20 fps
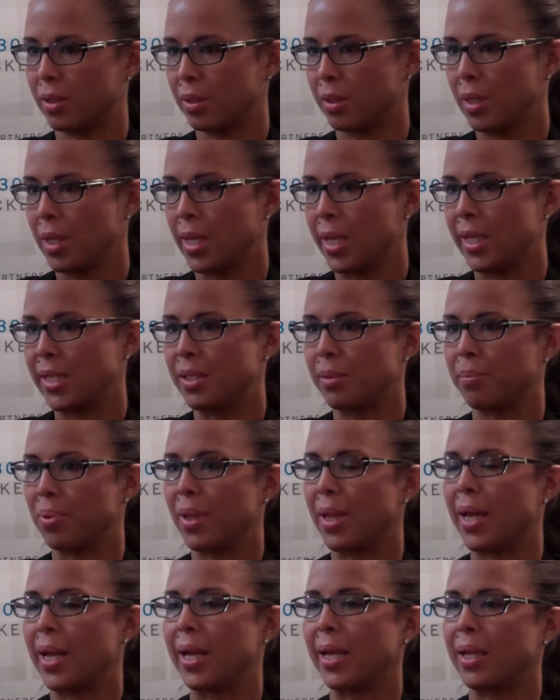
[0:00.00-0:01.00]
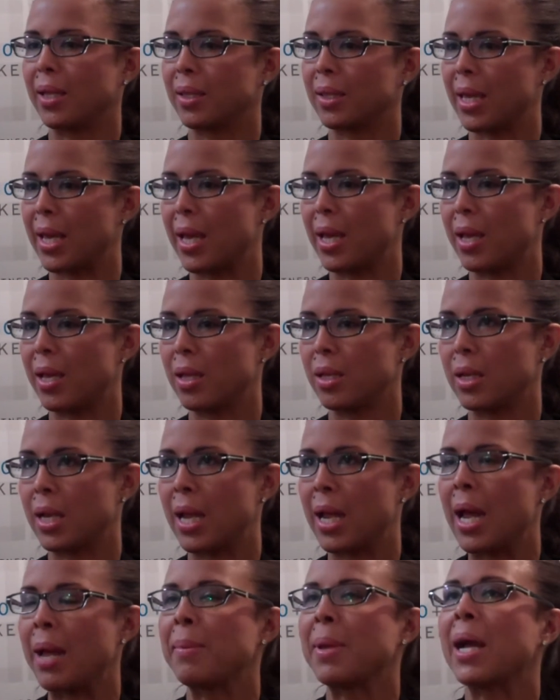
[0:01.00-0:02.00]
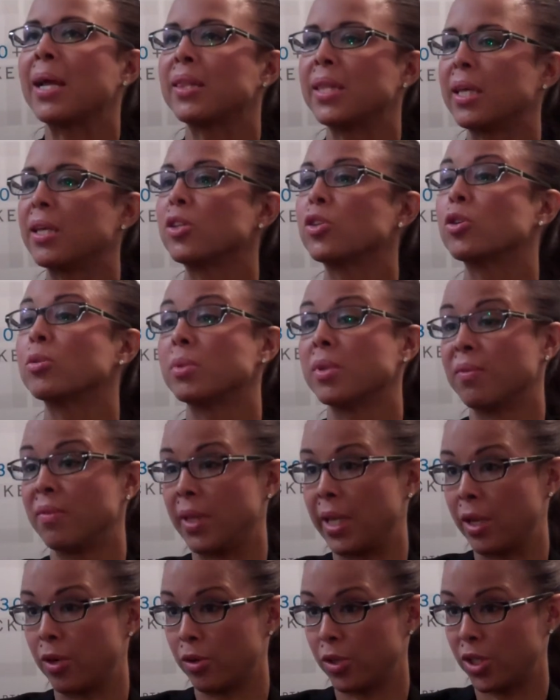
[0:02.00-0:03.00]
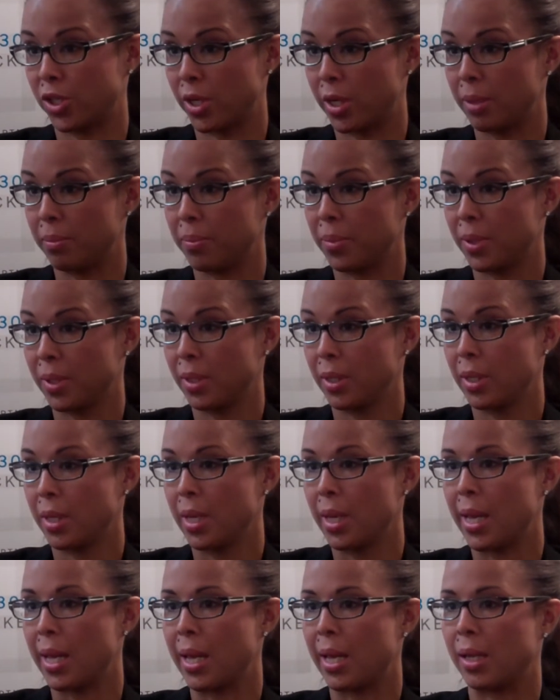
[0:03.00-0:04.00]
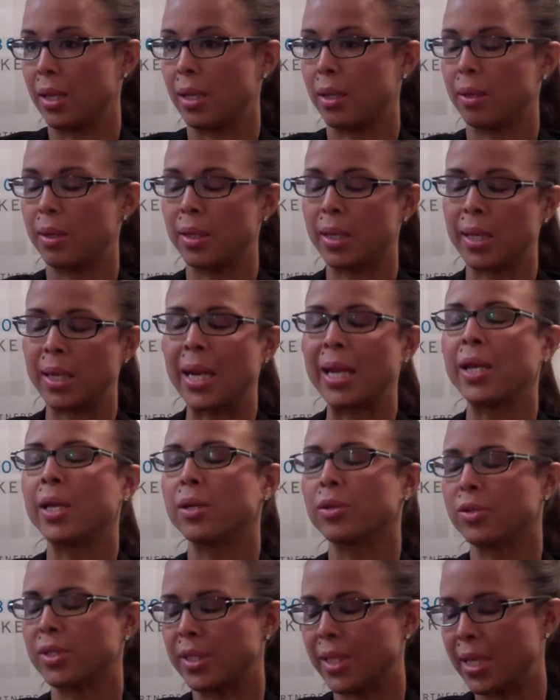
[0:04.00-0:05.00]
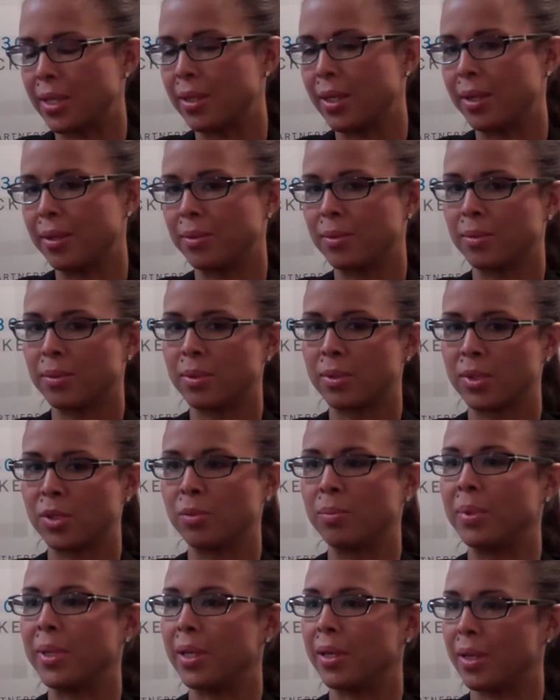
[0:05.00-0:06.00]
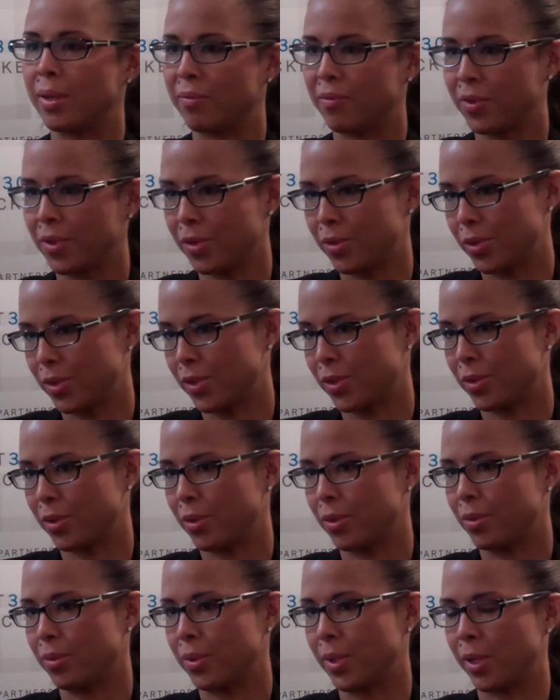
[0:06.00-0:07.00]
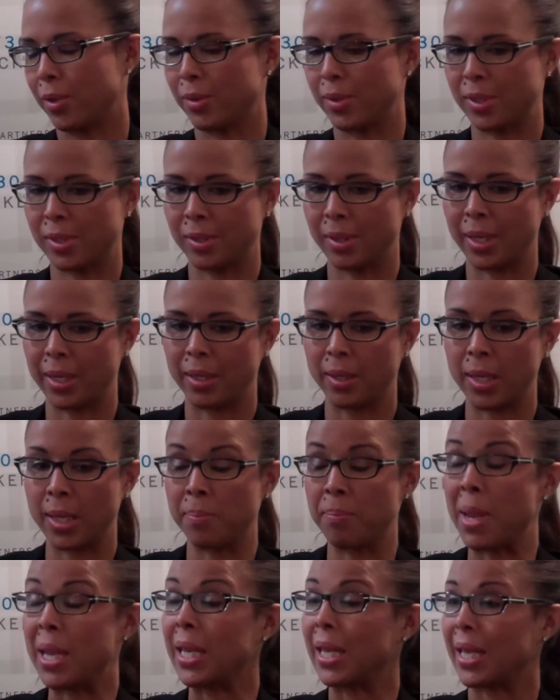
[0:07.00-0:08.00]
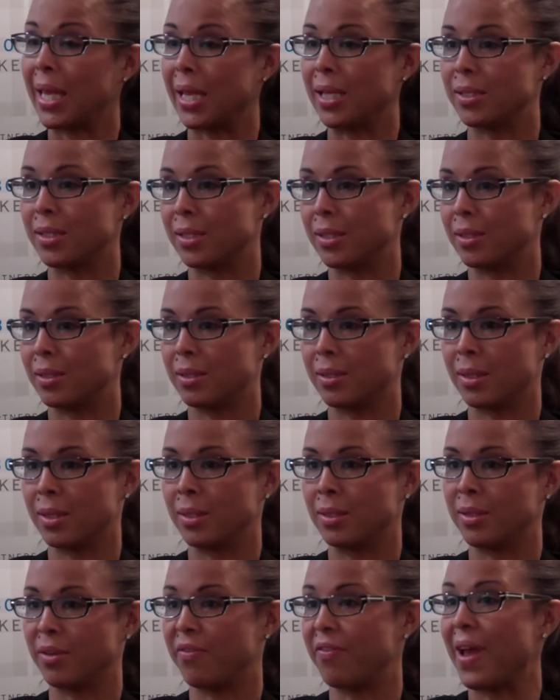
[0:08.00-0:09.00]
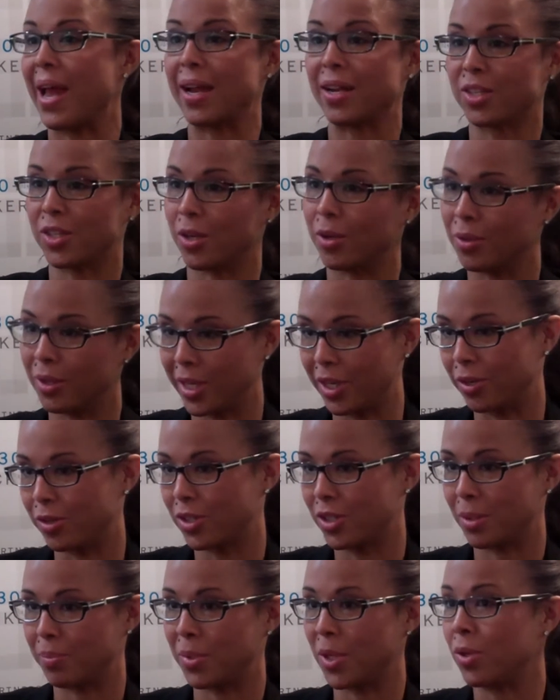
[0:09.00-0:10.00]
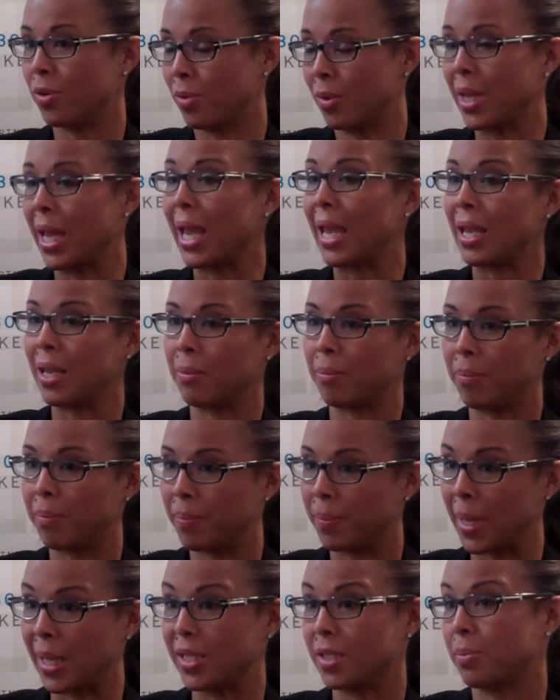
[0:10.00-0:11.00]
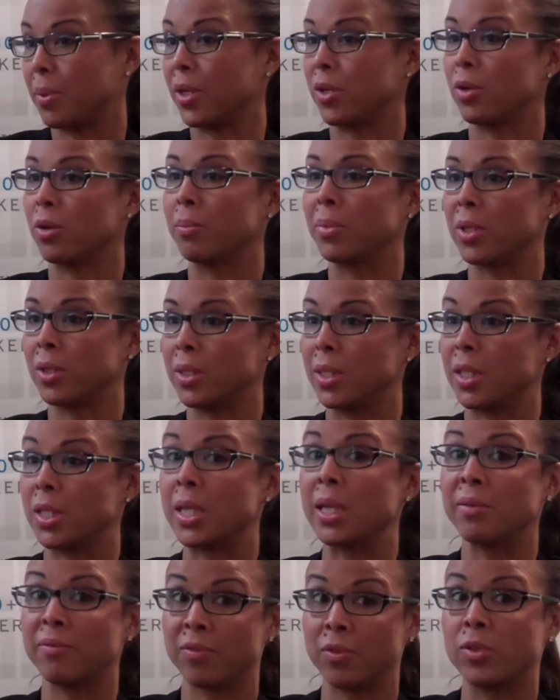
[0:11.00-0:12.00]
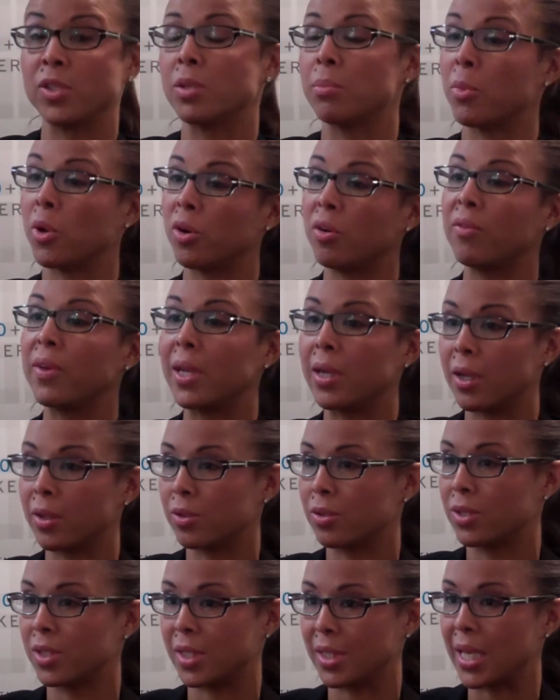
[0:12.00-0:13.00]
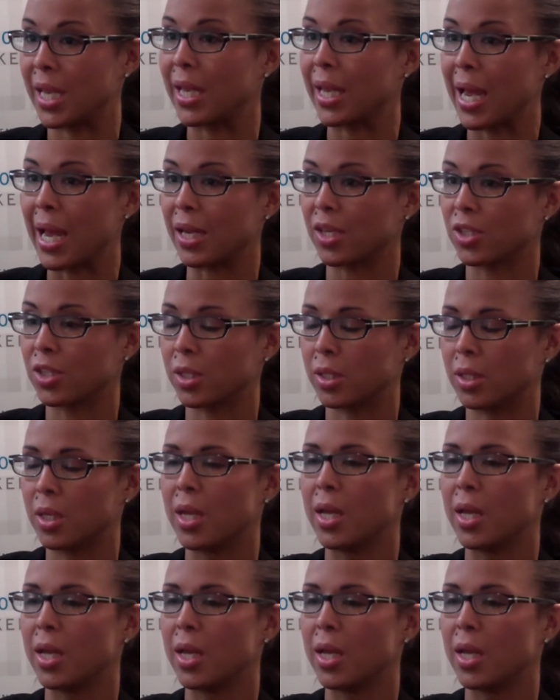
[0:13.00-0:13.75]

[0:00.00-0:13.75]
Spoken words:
Okay. It's implying that, I think in terms of leadership, and I understand that to be an influencer, there's, like, in many cases, a de facto leadership that you gain based on your ability to influence and motivate others to take action.